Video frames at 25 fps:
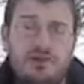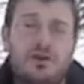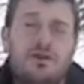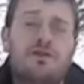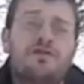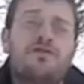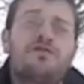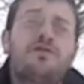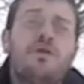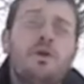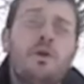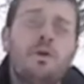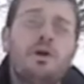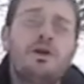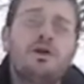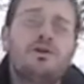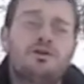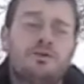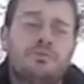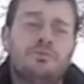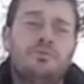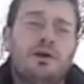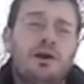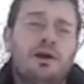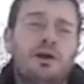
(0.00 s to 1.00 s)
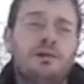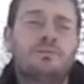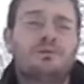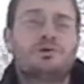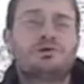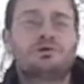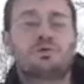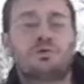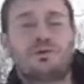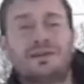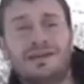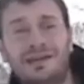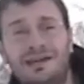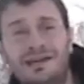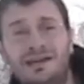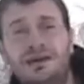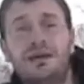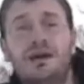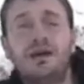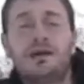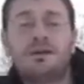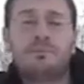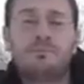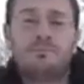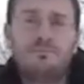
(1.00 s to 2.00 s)
So there are 4 departments within
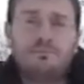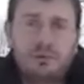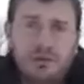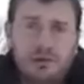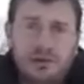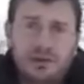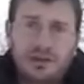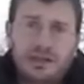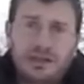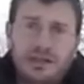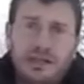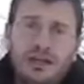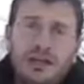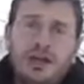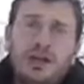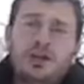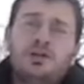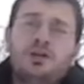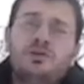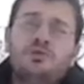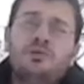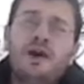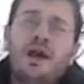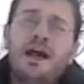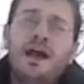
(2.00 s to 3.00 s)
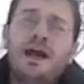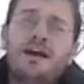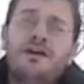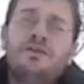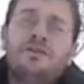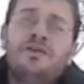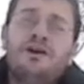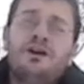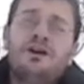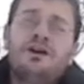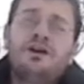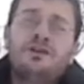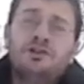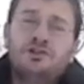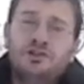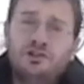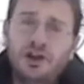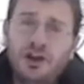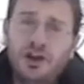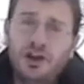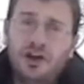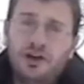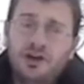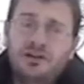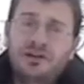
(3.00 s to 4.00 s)
Burgundy. You have
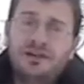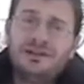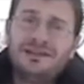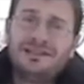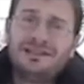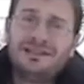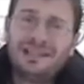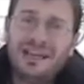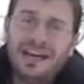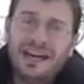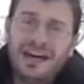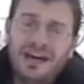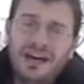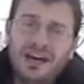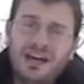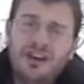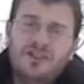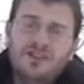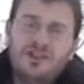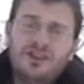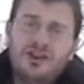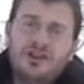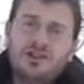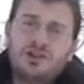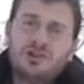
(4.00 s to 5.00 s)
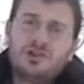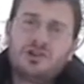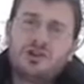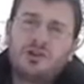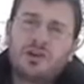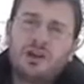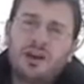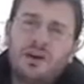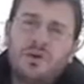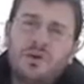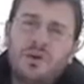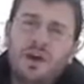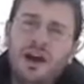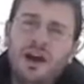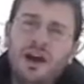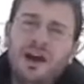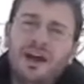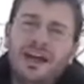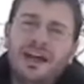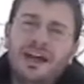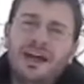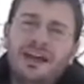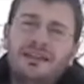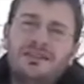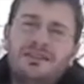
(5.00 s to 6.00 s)
Yonne, Nièvre,
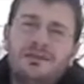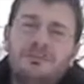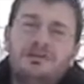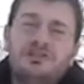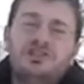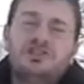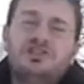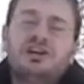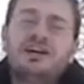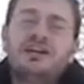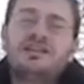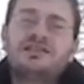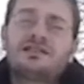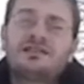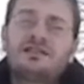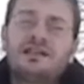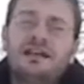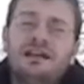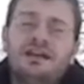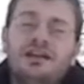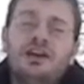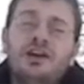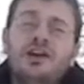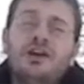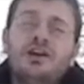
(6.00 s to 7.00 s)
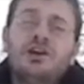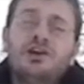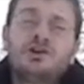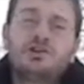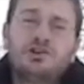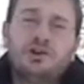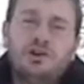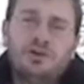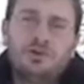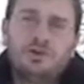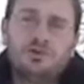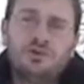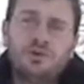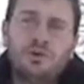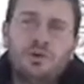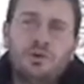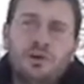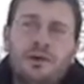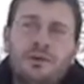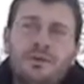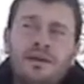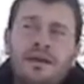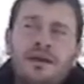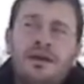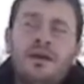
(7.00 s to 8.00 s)
Saône-et-Loire, and the majestic Côte
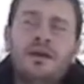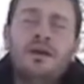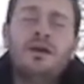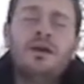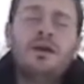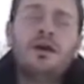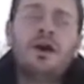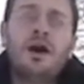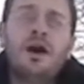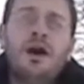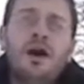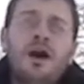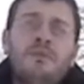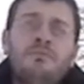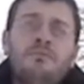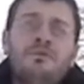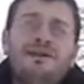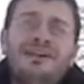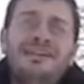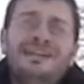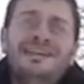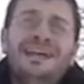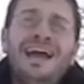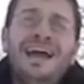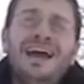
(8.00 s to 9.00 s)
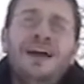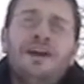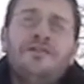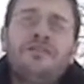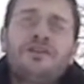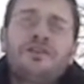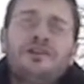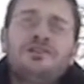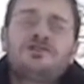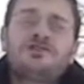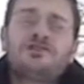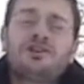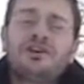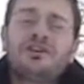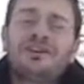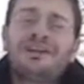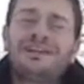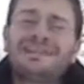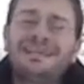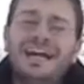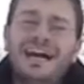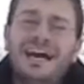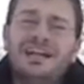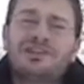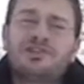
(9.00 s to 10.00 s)
d'Or. Nièvre is generally
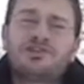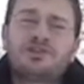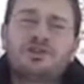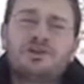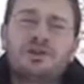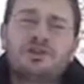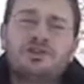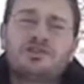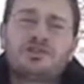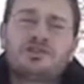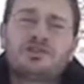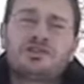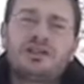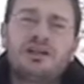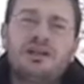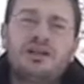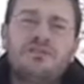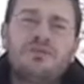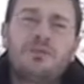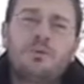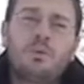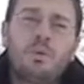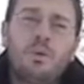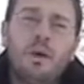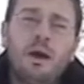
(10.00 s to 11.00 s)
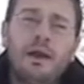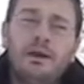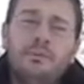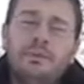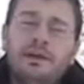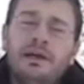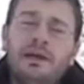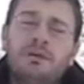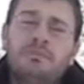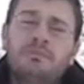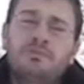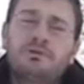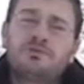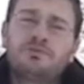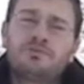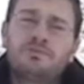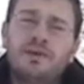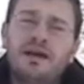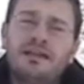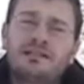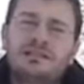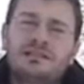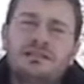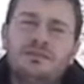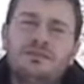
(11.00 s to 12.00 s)
not so interesting from a winemaking
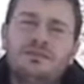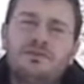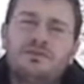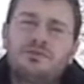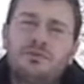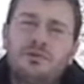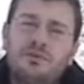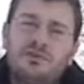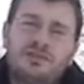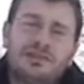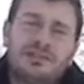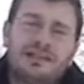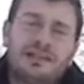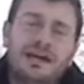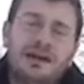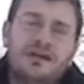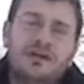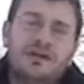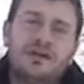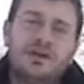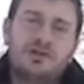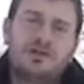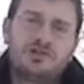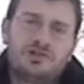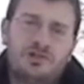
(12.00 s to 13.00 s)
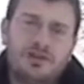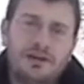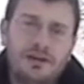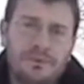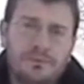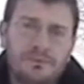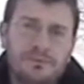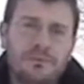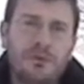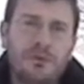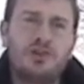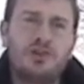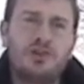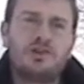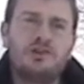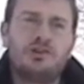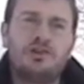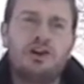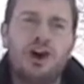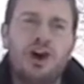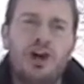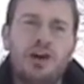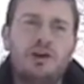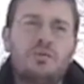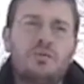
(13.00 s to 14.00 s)
perspective. It's mostly cow country.
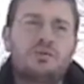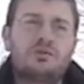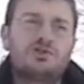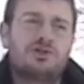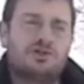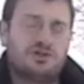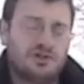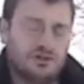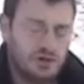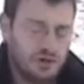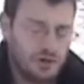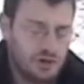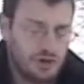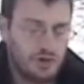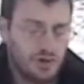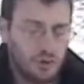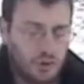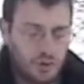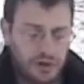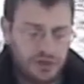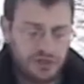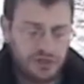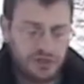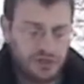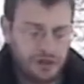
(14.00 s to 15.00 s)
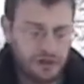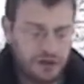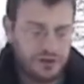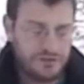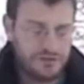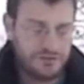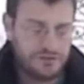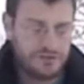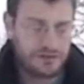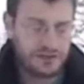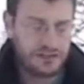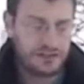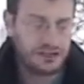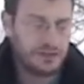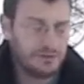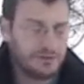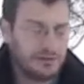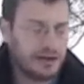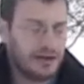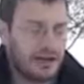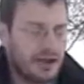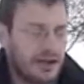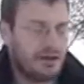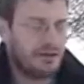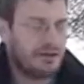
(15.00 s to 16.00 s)
Yonne, which is north of here,
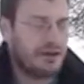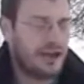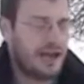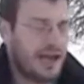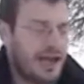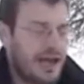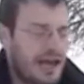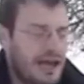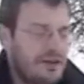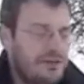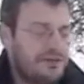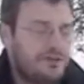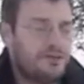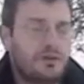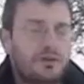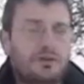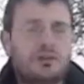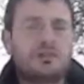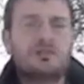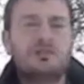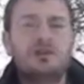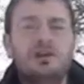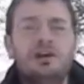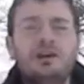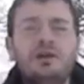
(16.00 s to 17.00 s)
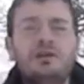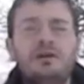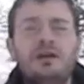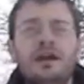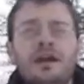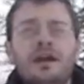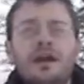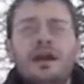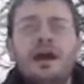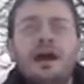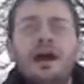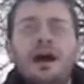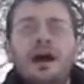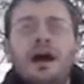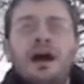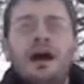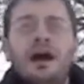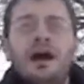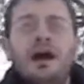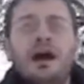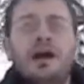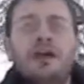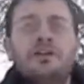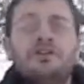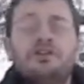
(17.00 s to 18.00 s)
about an hour and a half or so.
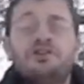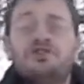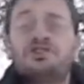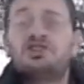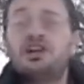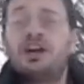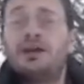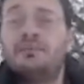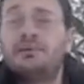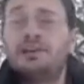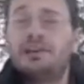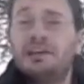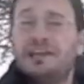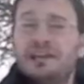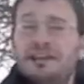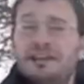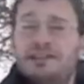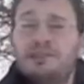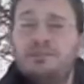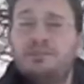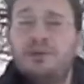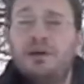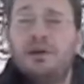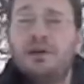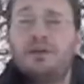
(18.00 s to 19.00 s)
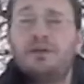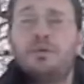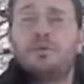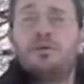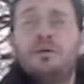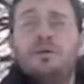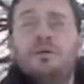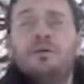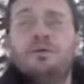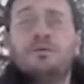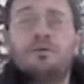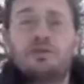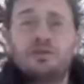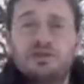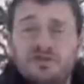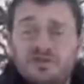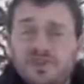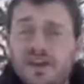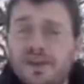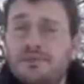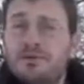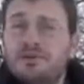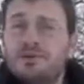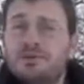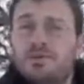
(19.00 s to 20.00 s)
There's Chablis, that's probably the most
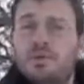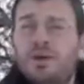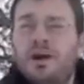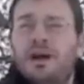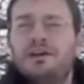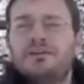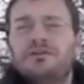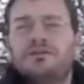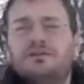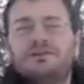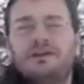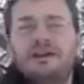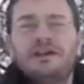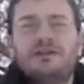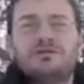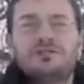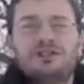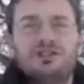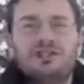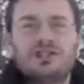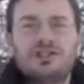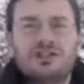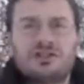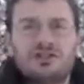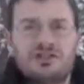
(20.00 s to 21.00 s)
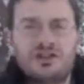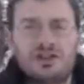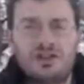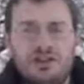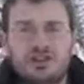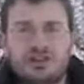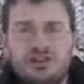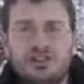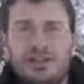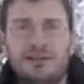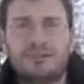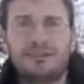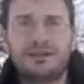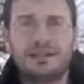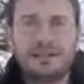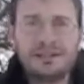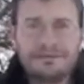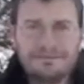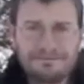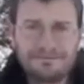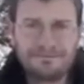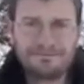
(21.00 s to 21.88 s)
famous wine from that region. It's called Chablis.